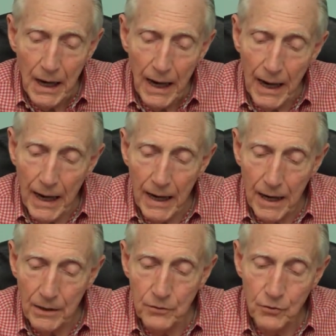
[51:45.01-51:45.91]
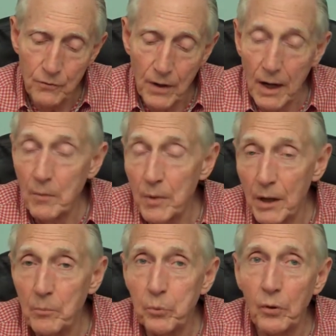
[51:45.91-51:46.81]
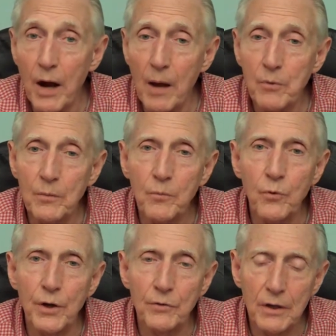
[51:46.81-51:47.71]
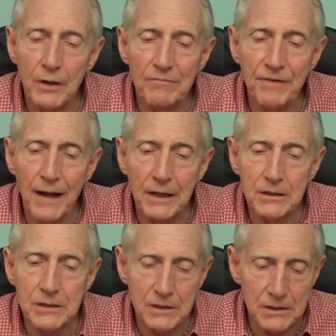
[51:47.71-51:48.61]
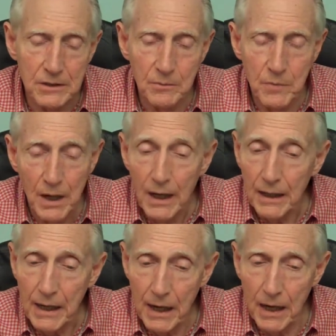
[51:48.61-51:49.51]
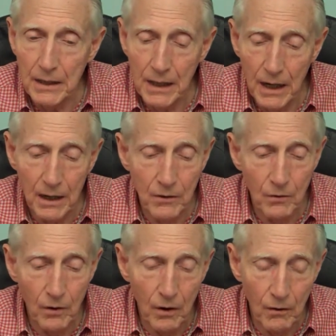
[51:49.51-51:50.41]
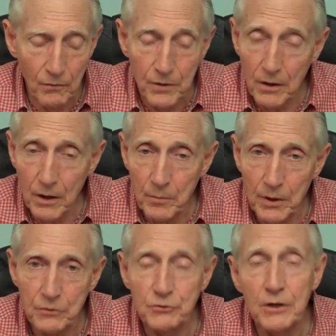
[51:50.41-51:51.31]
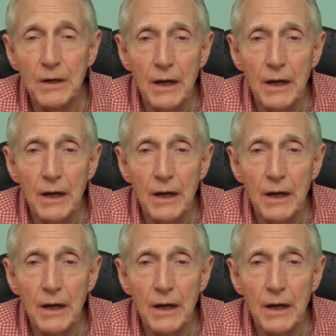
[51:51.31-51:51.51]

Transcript: And you've got a big problem when the lymphatic system can't handle all the garbage.